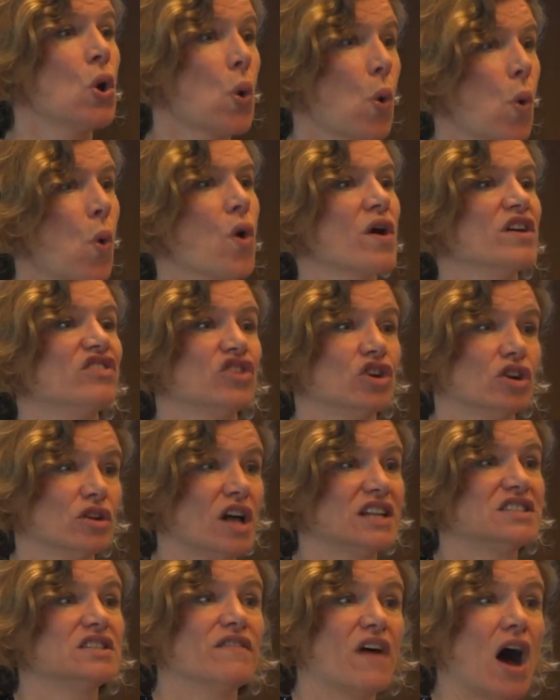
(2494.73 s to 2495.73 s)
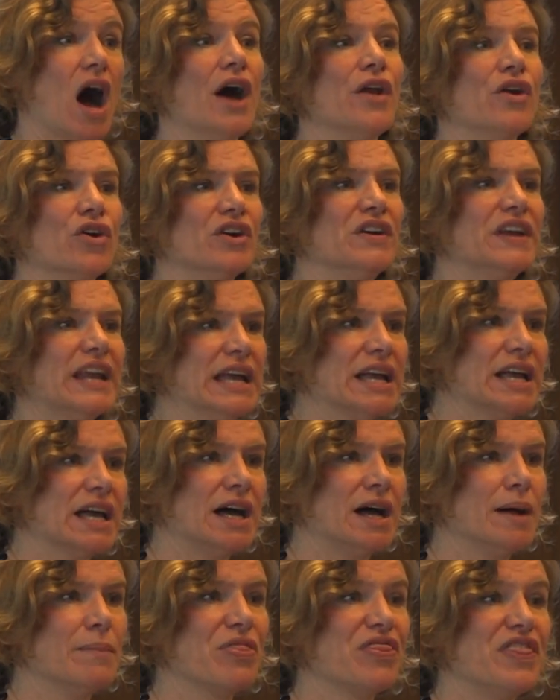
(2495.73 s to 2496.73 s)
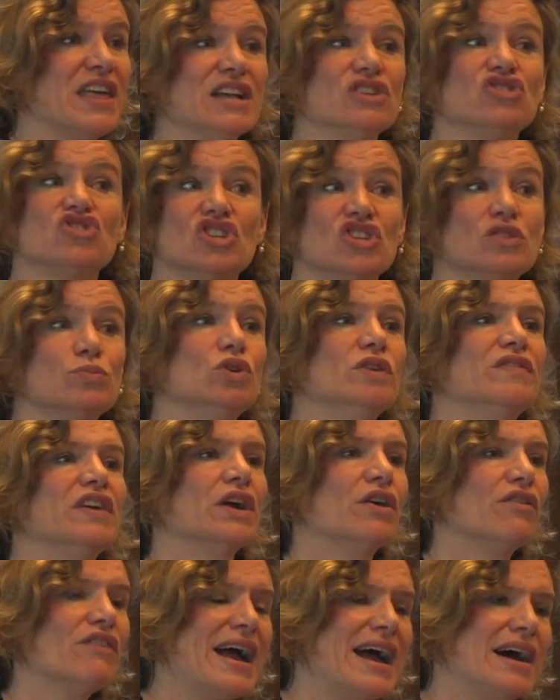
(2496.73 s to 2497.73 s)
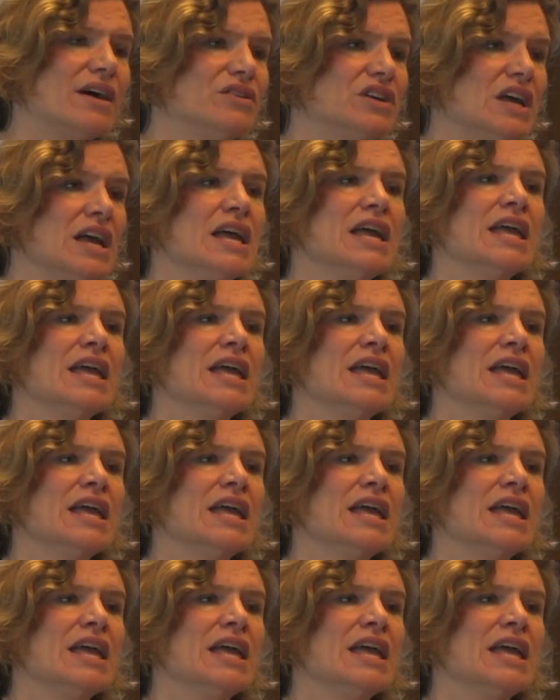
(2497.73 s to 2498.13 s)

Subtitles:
Or is there lots of unearned income, things just moving around?